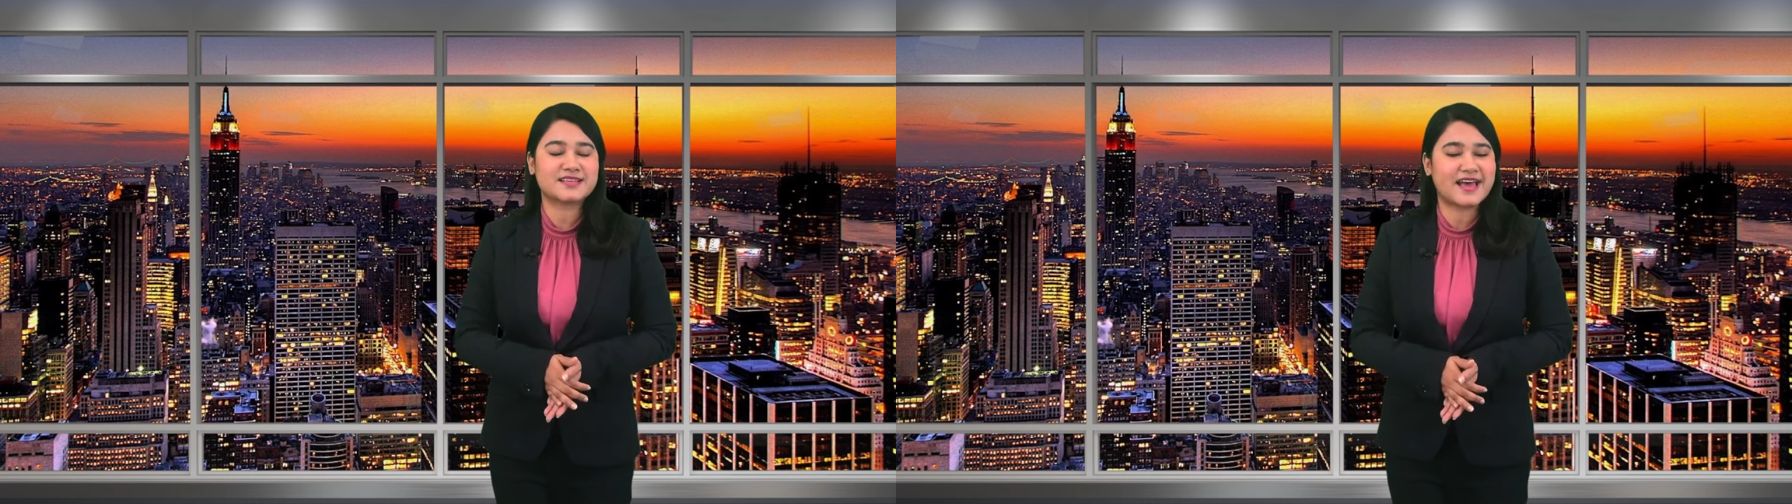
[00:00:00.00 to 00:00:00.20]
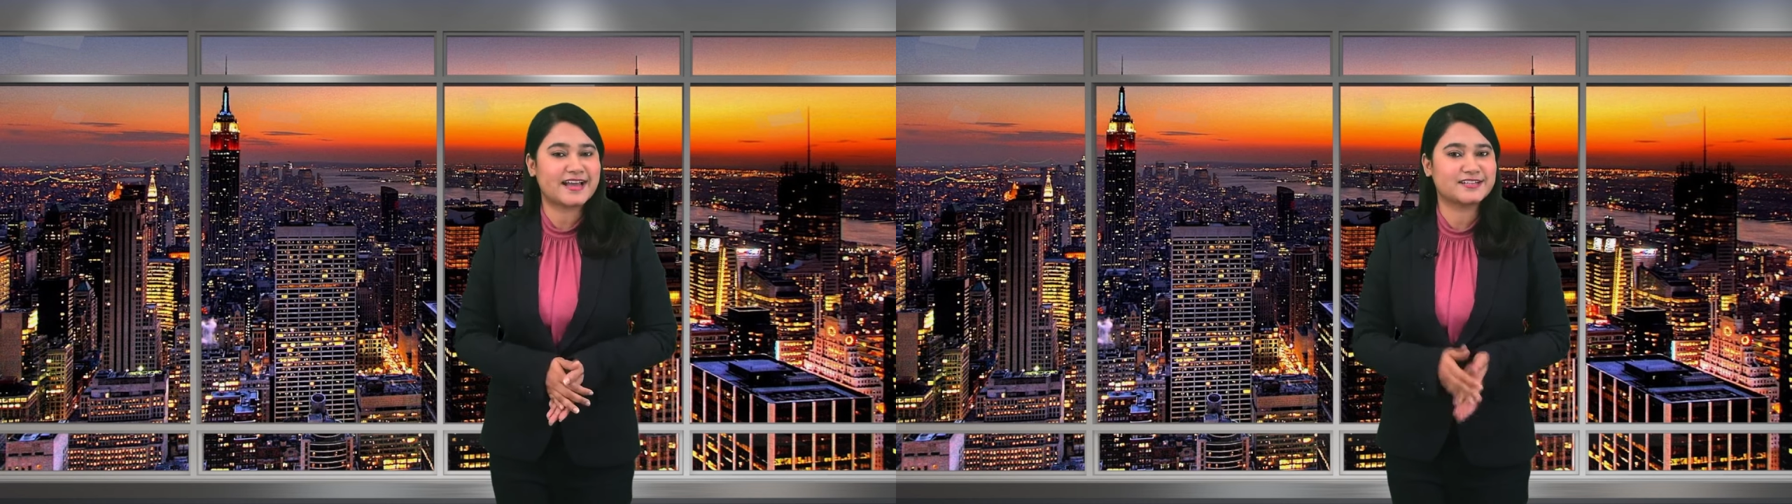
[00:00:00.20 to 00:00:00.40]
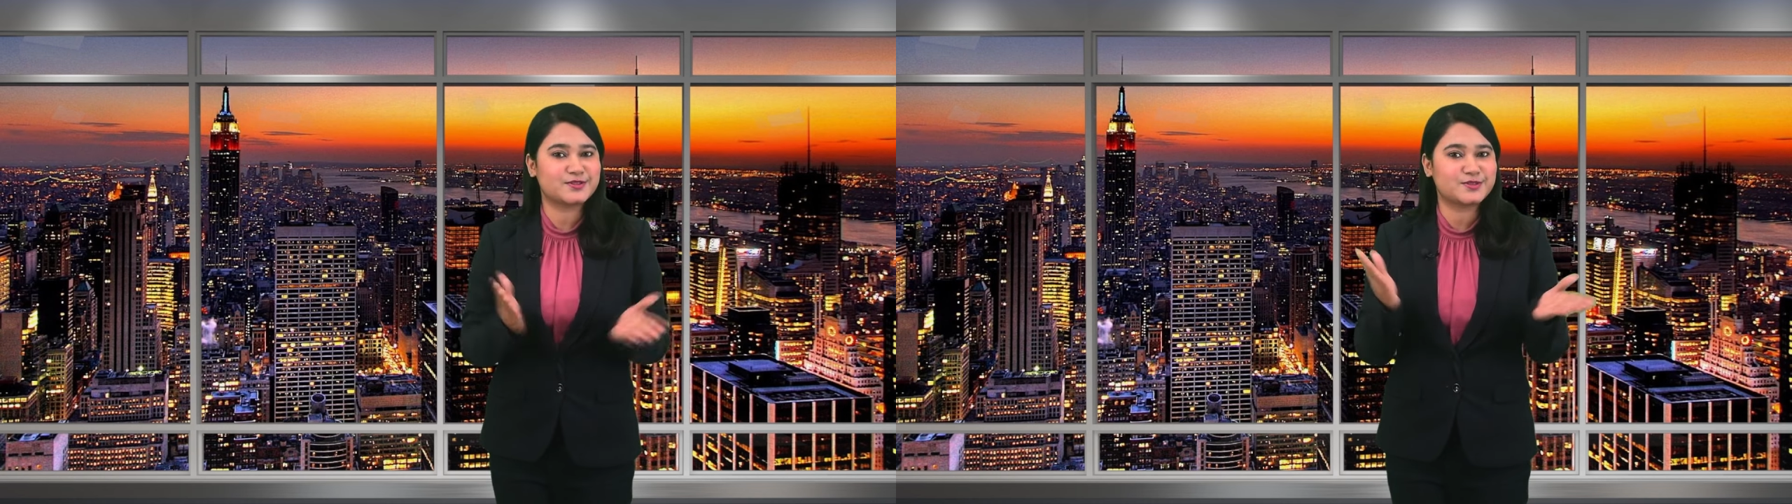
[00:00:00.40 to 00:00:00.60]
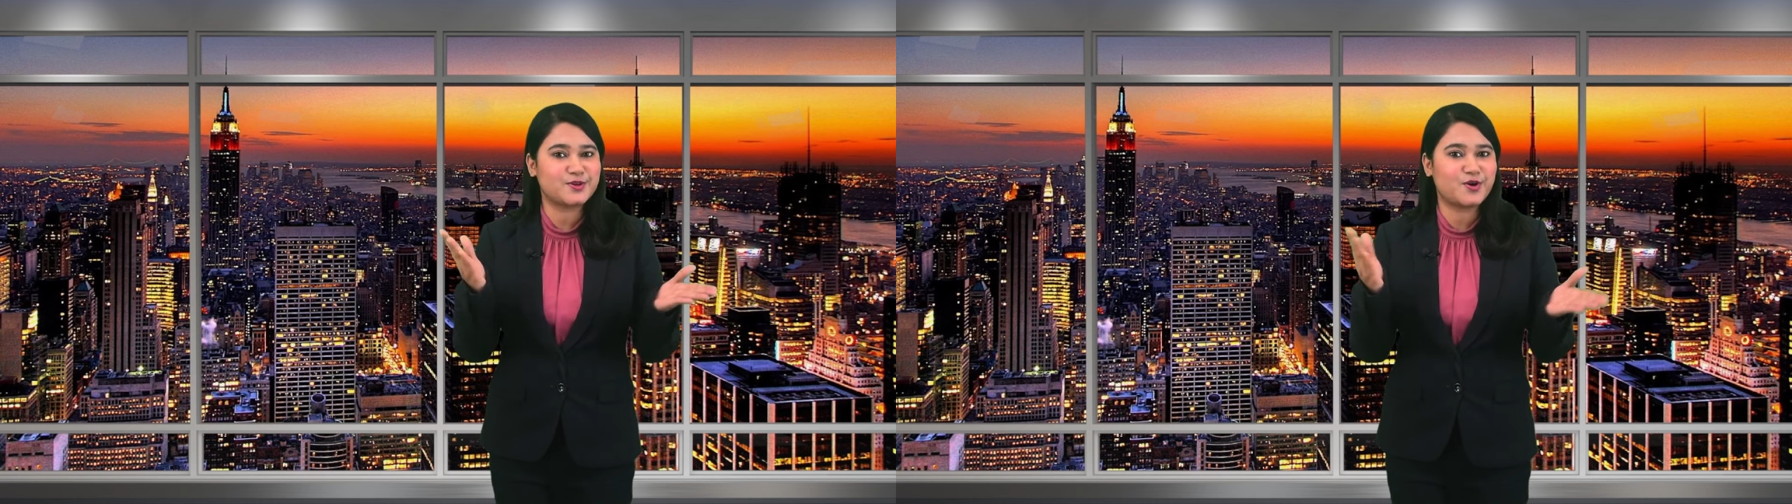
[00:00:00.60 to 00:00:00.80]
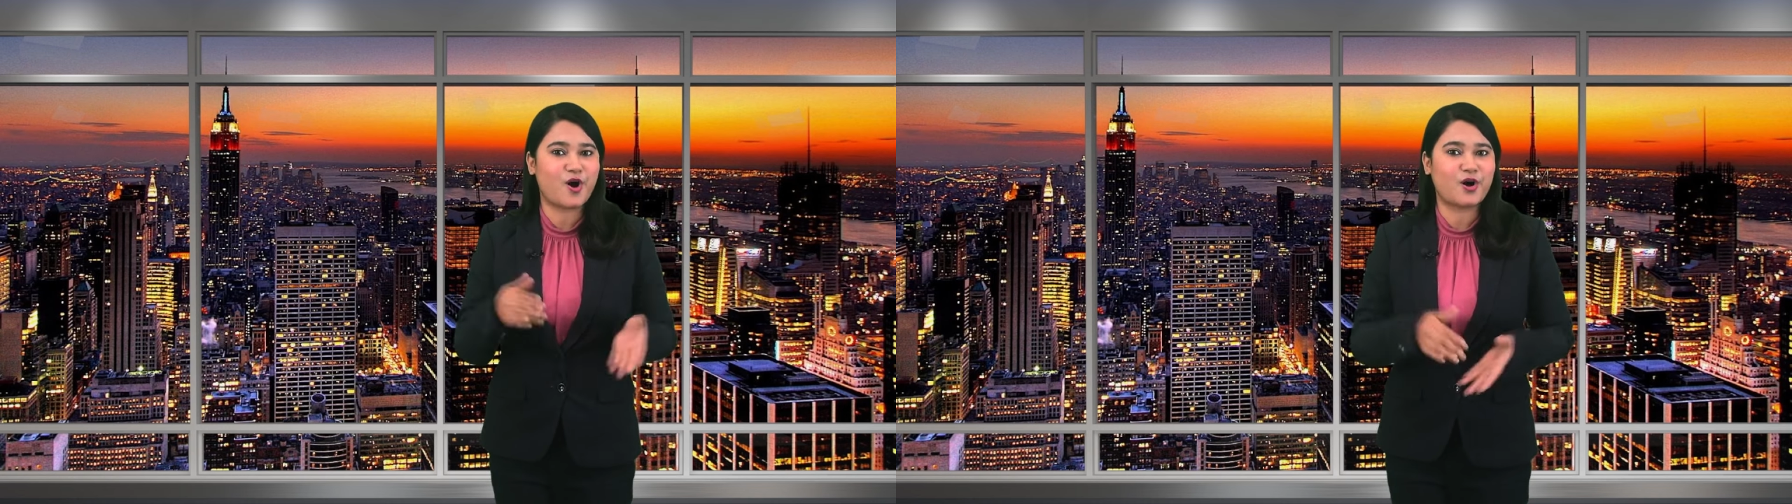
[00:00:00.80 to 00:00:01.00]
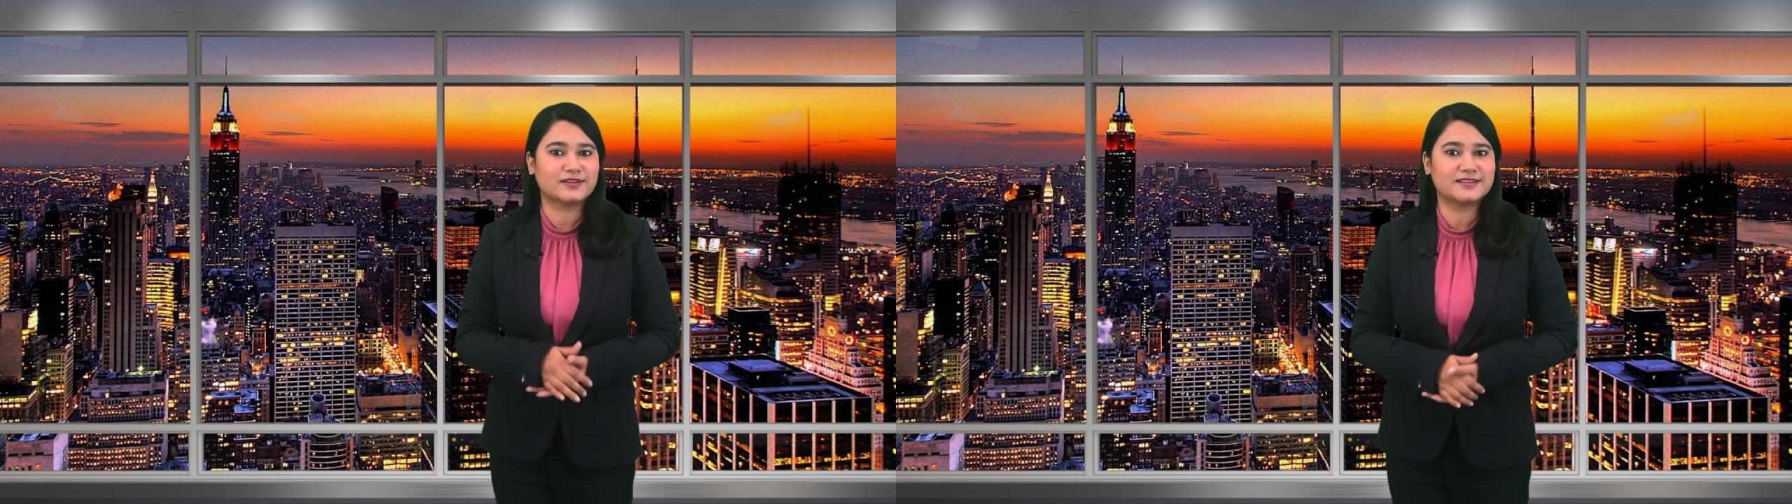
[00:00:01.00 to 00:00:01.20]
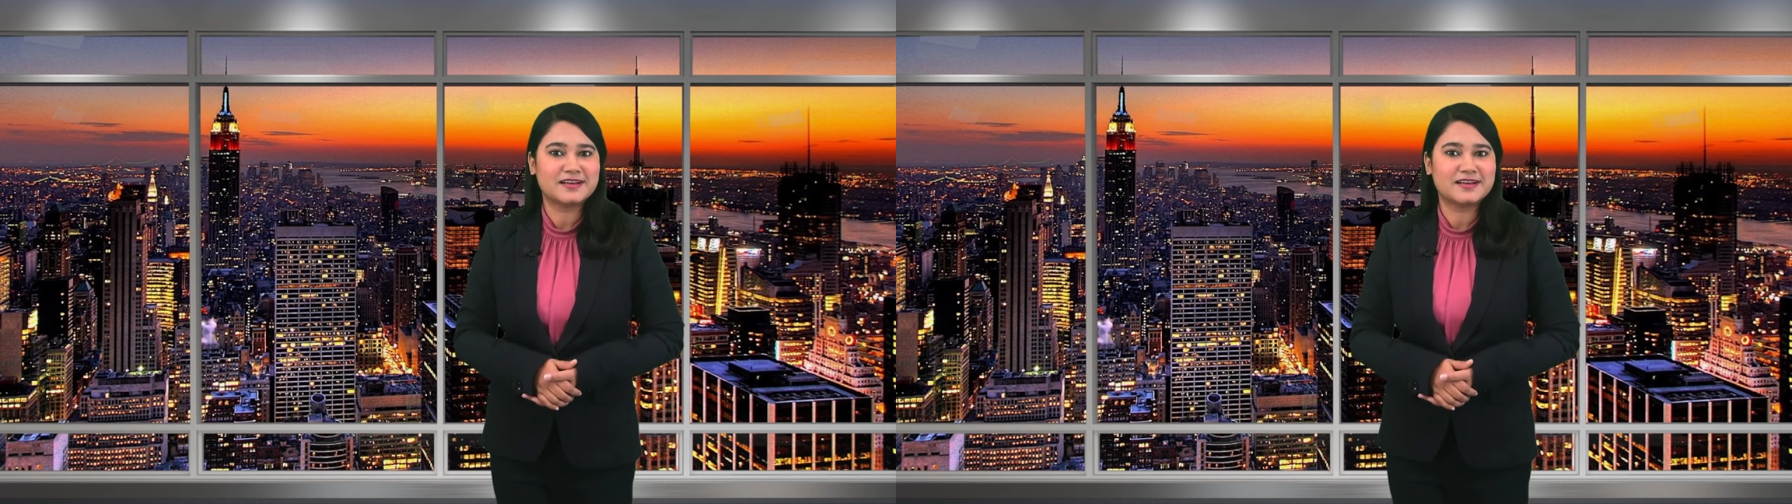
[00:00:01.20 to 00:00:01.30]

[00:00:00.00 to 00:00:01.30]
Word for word: and so on.